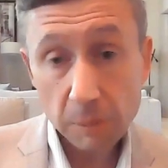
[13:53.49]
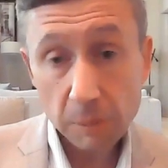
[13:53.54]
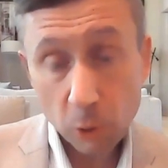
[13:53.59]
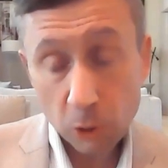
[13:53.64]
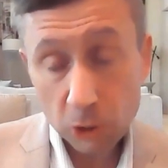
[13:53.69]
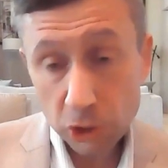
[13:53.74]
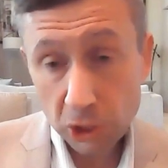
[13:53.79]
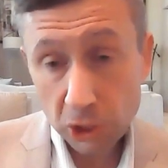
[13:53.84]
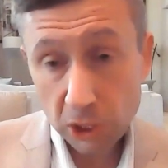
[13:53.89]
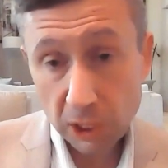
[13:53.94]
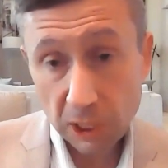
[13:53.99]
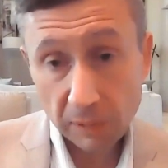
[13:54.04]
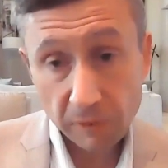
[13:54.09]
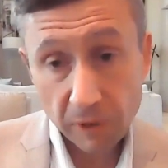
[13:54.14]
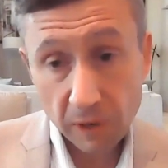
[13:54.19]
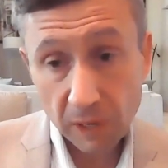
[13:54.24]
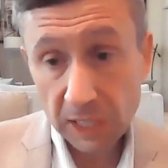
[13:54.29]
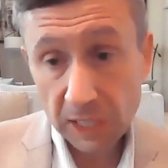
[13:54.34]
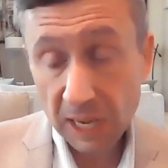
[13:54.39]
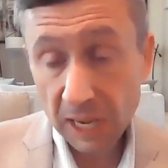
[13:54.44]
pushing a
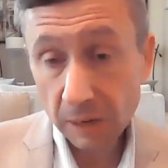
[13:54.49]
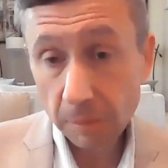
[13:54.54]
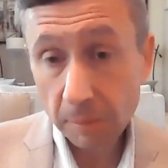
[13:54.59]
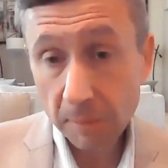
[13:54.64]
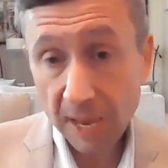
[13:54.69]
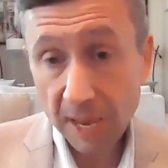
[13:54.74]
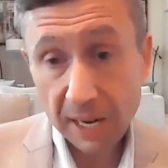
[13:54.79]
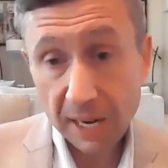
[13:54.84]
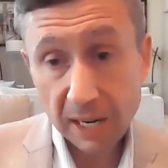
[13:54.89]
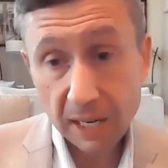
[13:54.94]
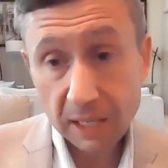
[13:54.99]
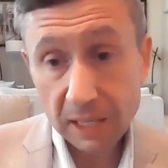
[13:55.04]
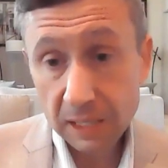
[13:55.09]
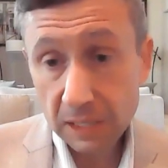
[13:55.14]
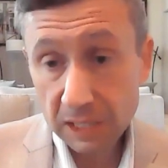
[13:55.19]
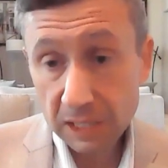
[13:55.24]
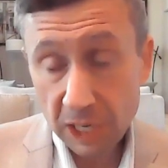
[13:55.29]
very dogmatic,